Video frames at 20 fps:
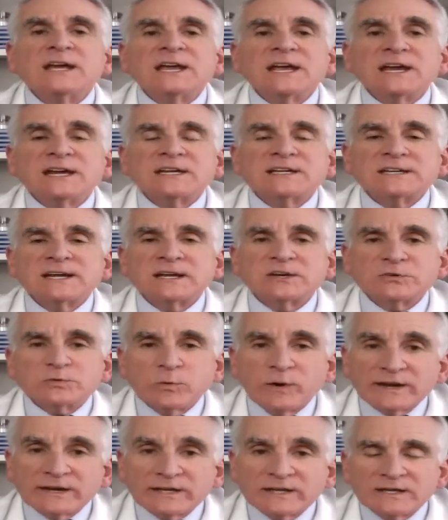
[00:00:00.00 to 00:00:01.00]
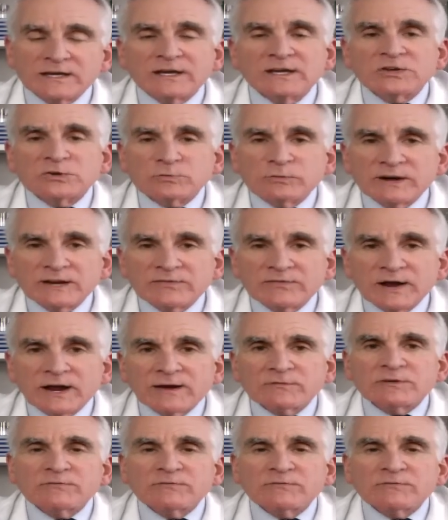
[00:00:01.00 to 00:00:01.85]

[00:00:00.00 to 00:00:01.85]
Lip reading: It can take 20, 25,